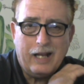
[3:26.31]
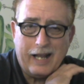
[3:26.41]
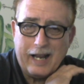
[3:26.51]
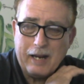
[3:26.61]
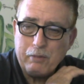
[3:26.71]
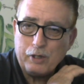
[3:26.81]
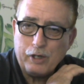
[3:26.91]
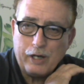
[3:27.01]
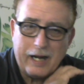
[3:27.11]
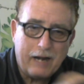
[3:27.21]
a
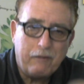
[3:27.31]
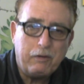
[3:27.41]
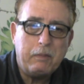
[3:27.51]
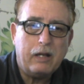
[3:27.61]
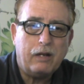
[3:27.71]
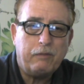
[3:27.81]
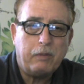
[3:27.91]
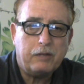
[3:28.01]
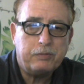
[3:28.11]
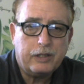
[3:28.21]
hamburger every meal he
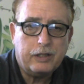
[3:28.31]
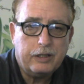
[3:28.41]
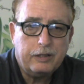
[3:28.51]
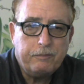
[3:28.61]
possibly could.